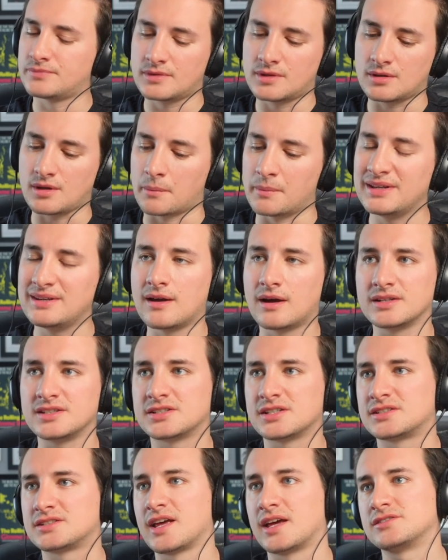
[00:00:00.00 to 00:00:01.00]
I mean,
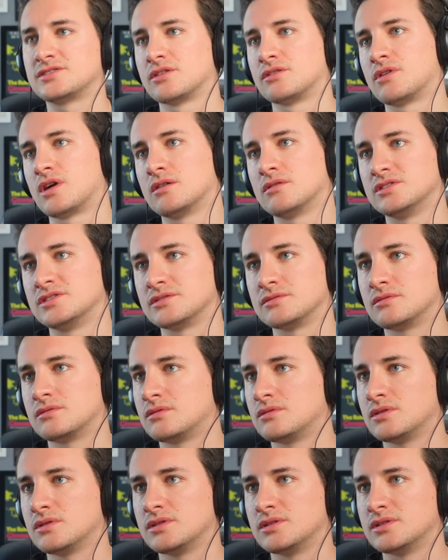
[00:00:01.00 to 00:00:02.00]
96 days on the road is in,
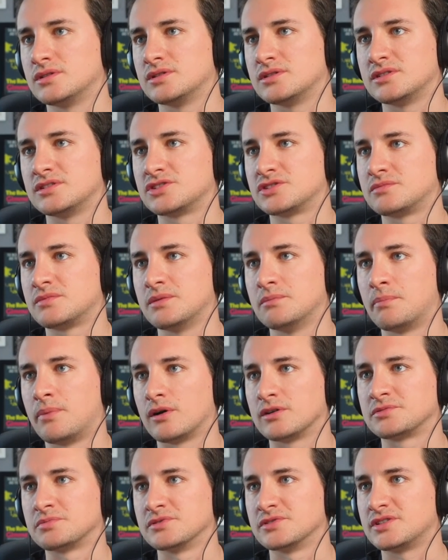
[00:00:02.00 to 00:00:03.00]
is
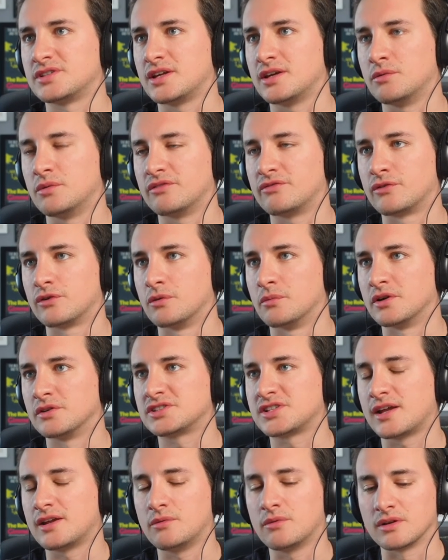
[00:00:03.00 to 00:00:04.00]
impossible to deal with for
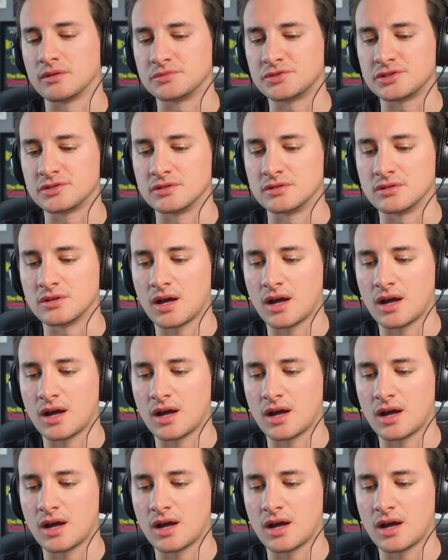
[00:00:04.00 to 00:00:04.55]
almost anyone, I'm sure.